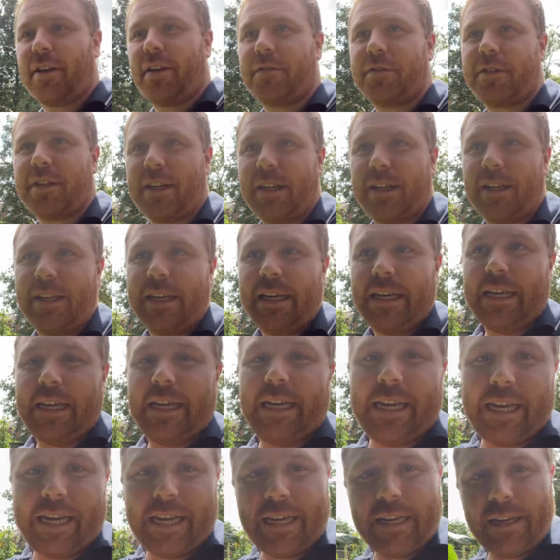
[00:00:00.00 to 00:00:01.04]
that I've seen
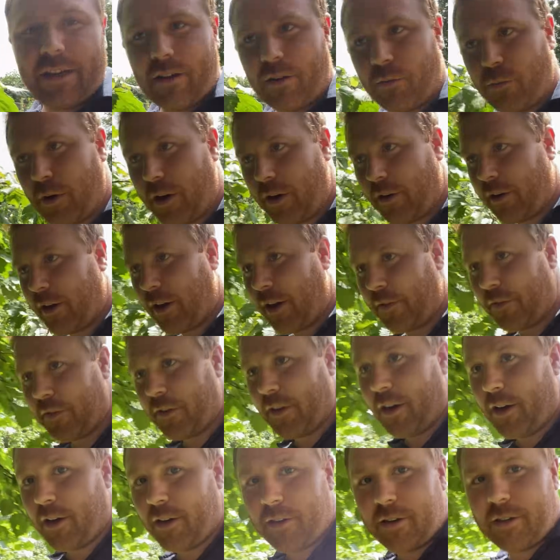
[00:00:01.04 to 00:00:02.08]
in a wildlife
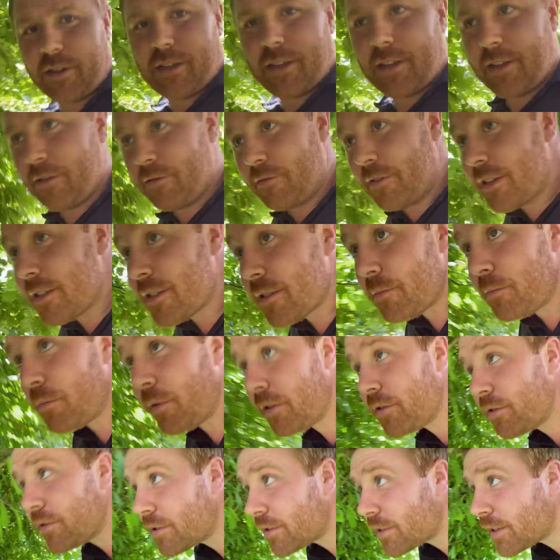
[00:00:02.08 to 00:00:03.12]
garden in recent
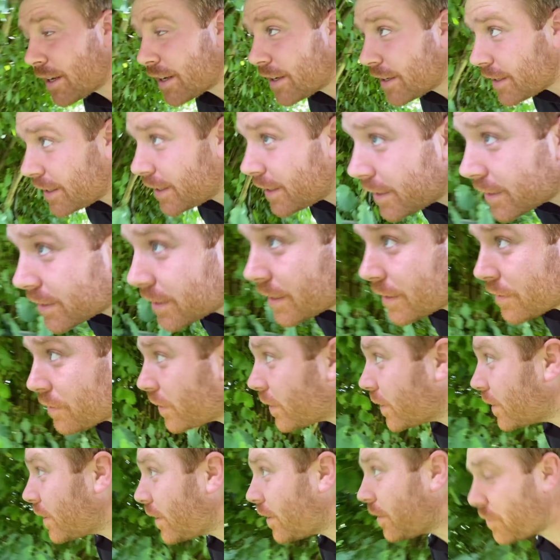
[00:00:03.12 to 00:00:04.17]
months and years. And if
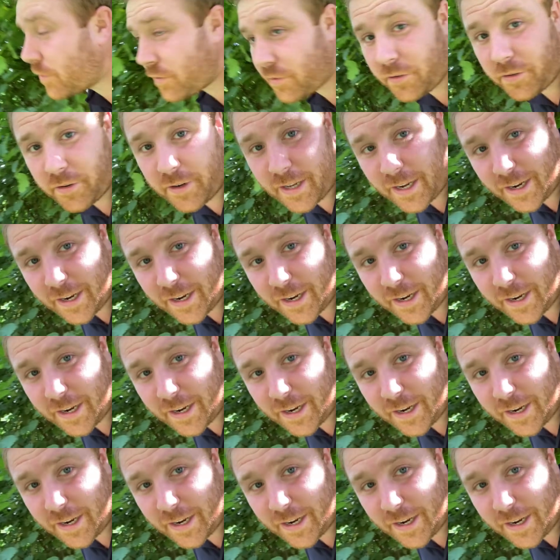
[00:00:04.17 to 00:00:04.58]
I go through